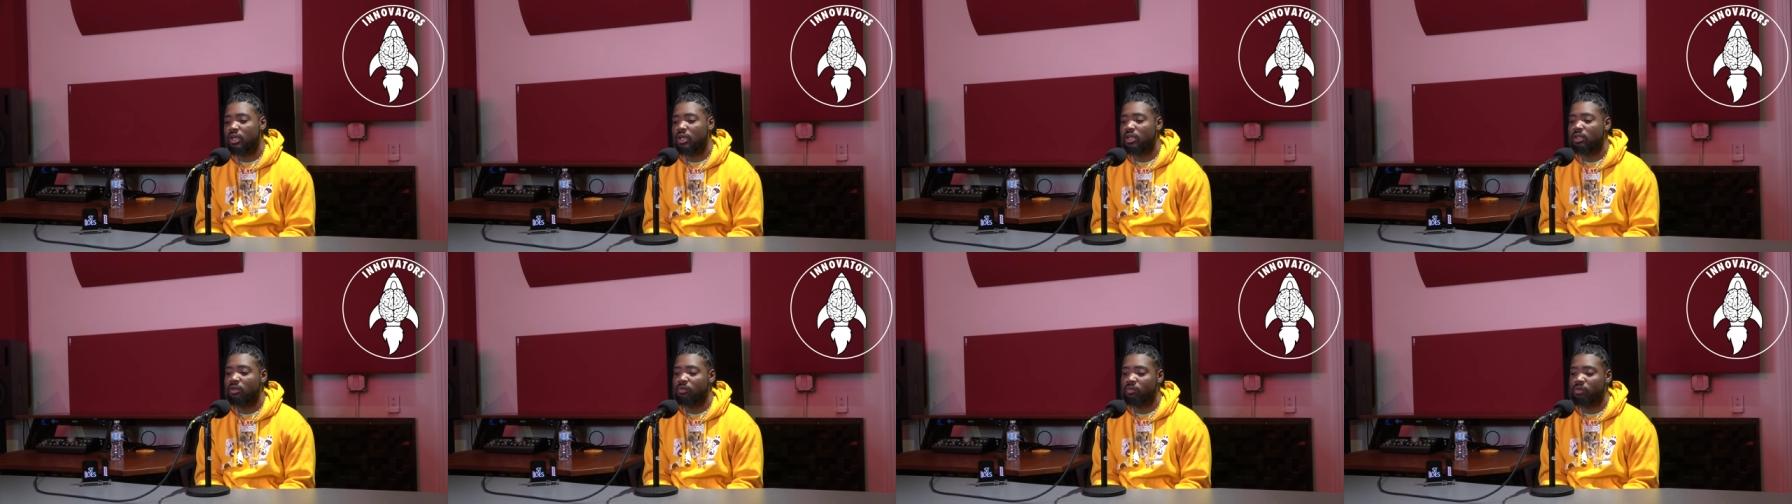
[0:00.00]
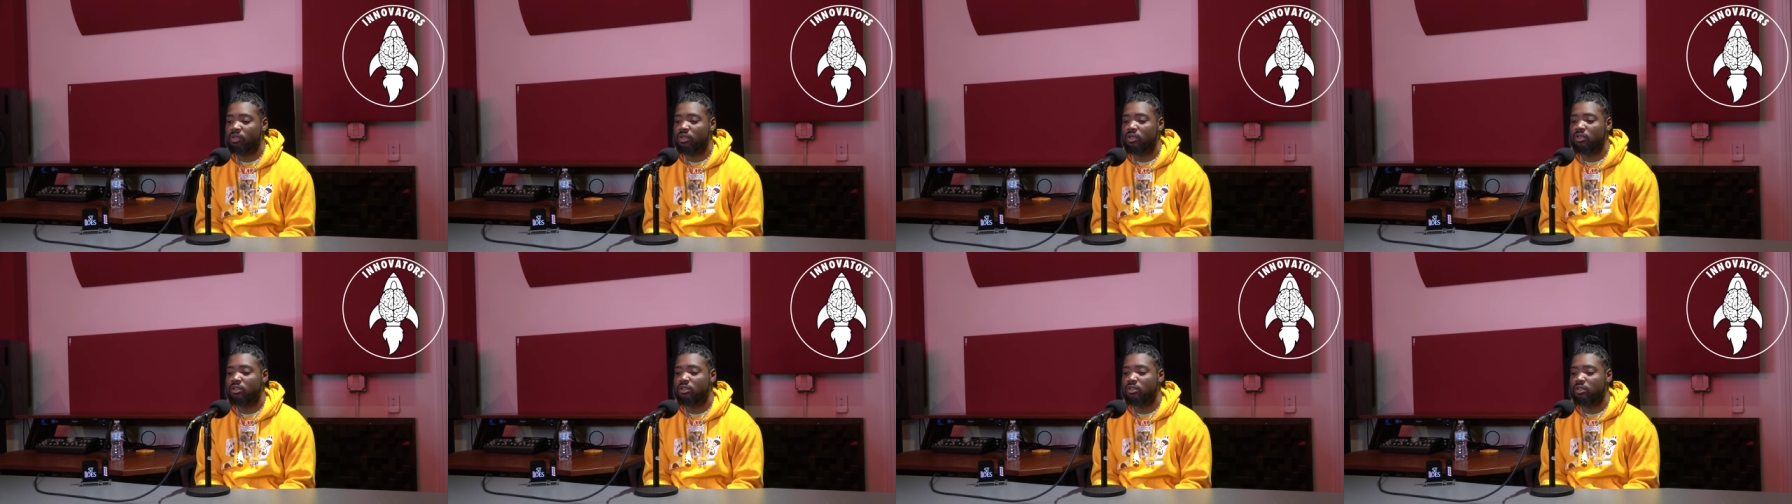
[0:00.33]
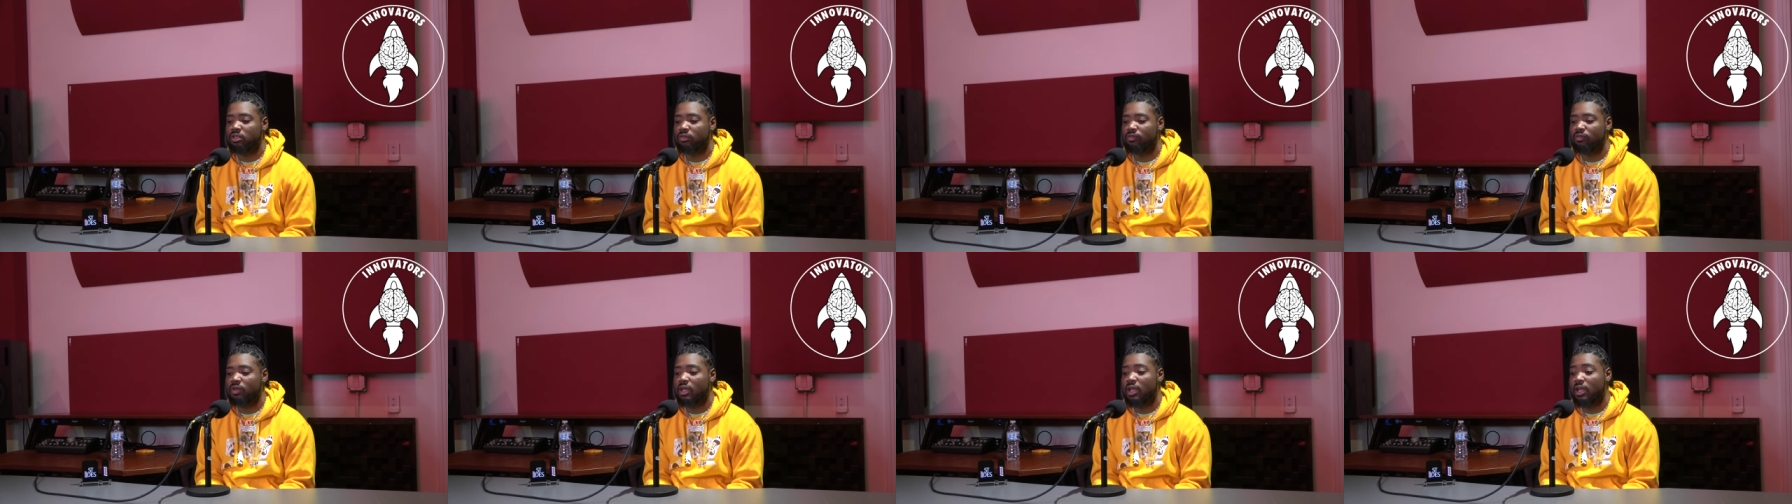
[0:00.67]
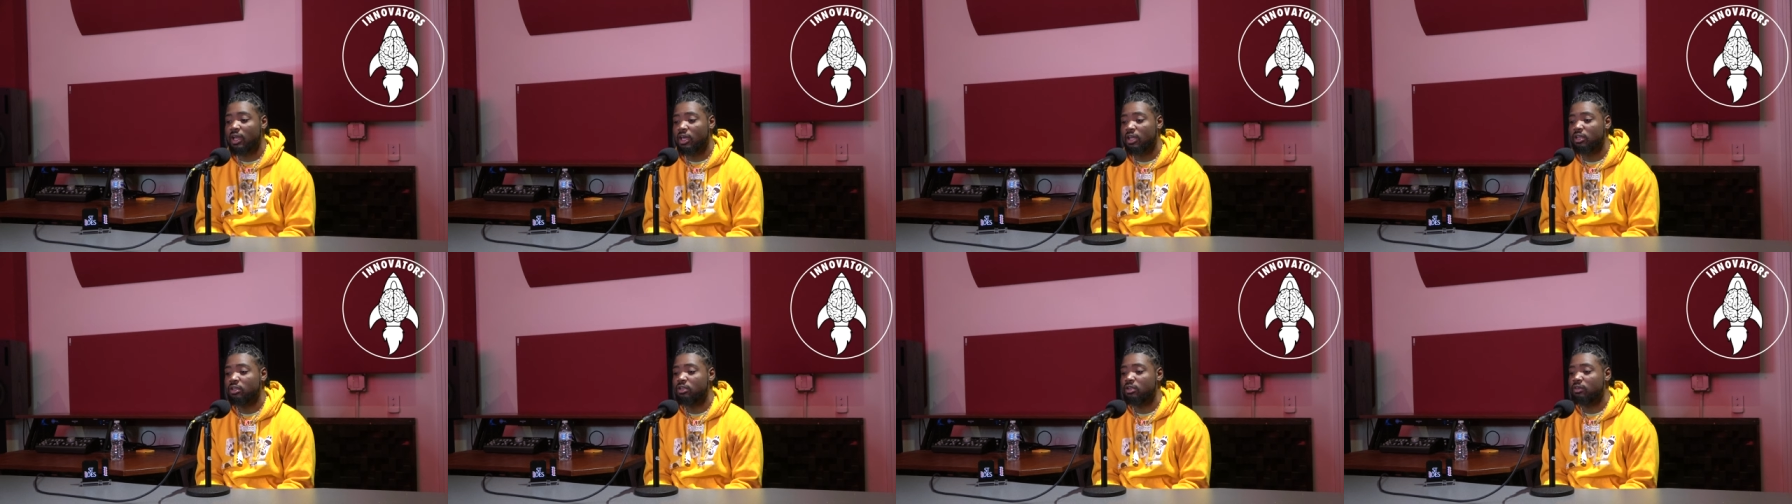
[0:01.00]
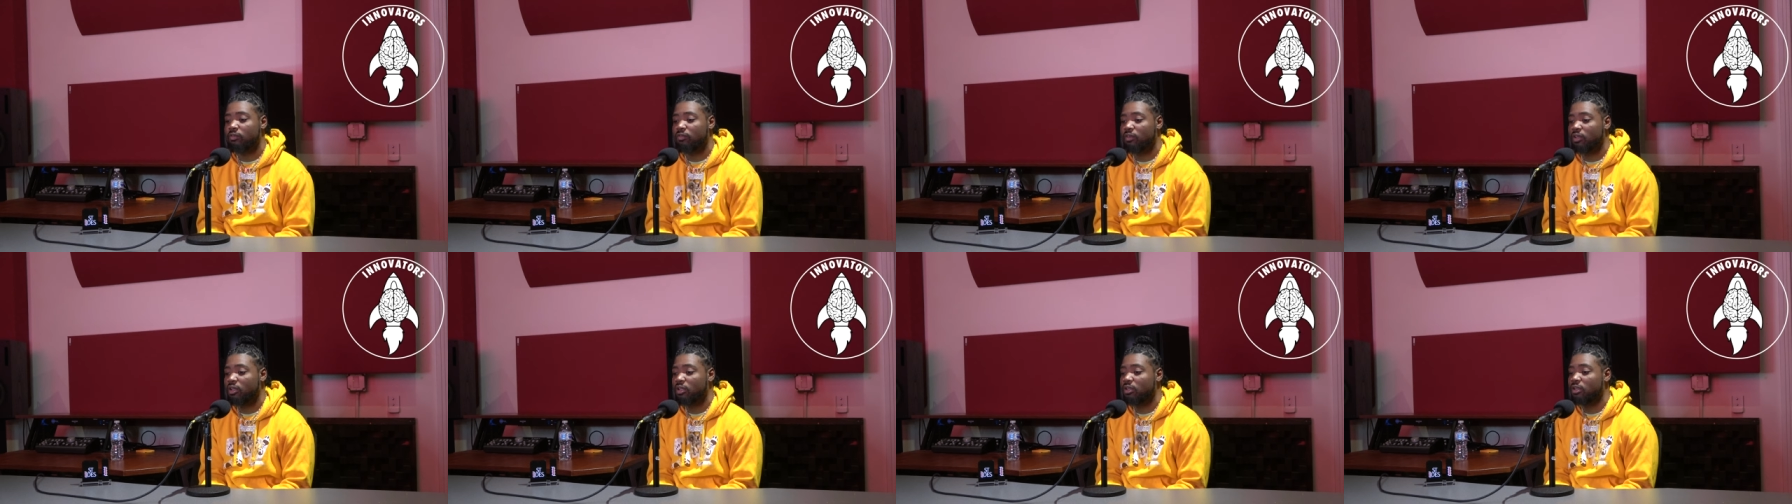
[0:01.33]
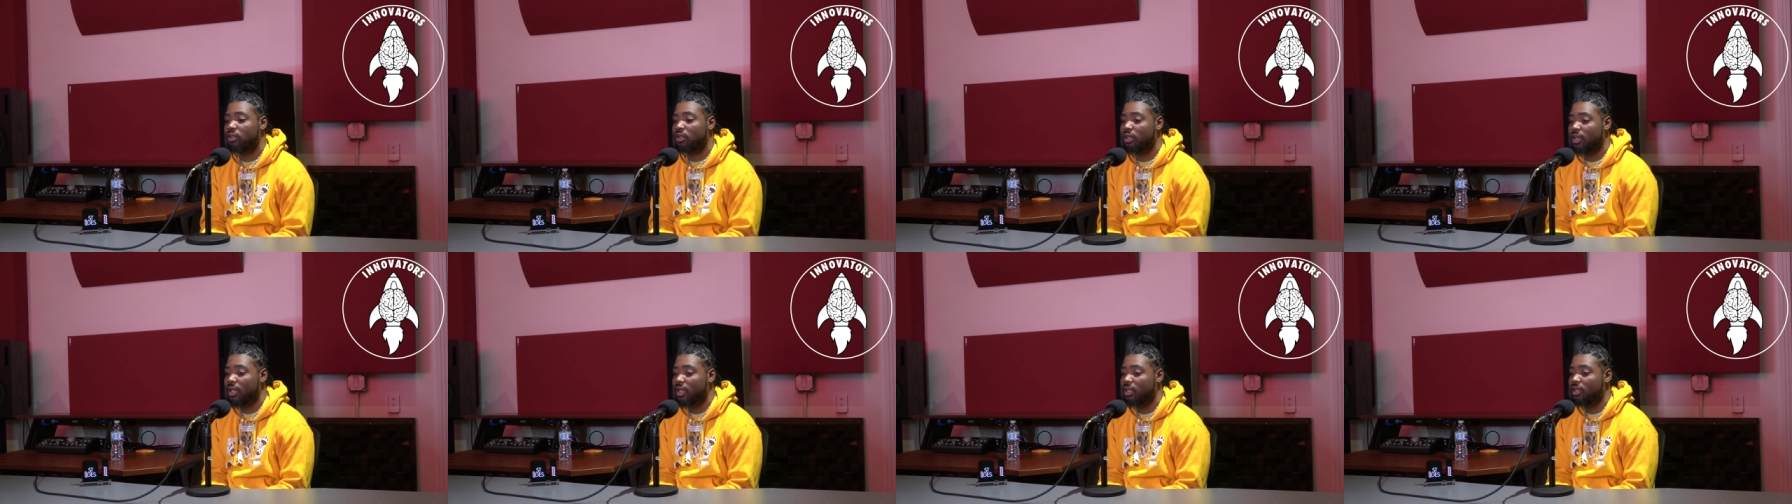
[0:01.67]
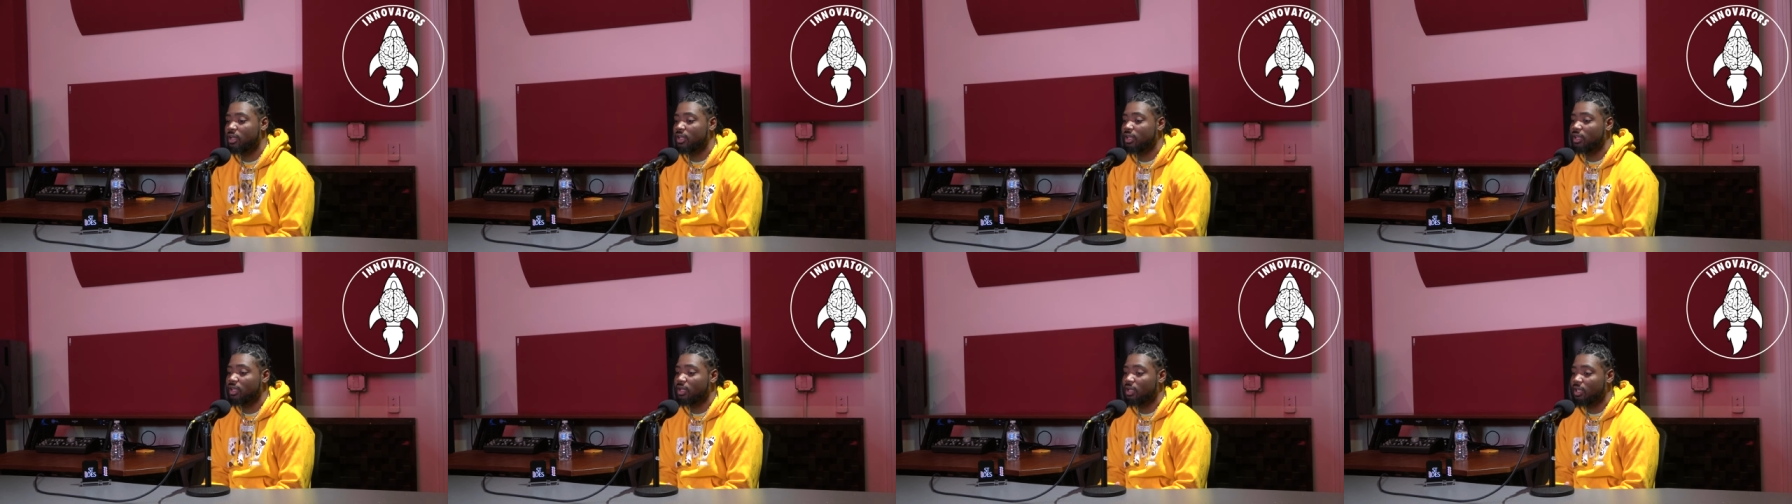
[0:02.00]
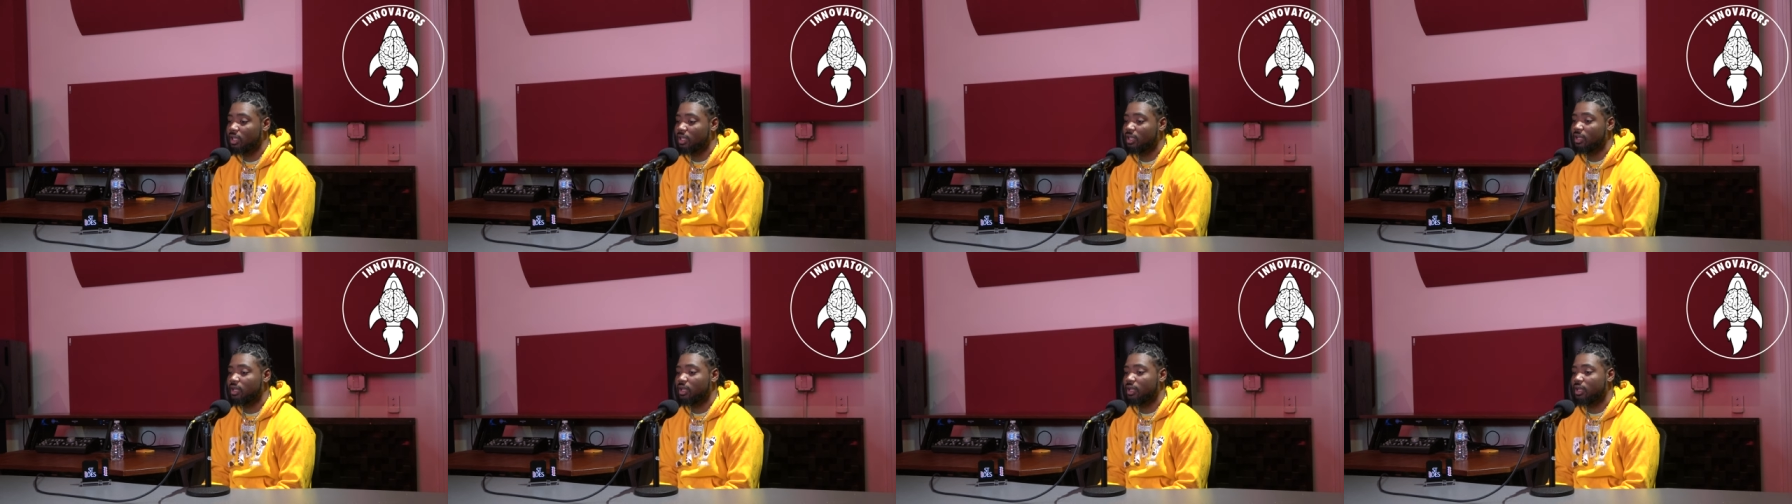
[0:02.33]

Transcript: I, we gonna do the. I gotta do the video of that in L.A.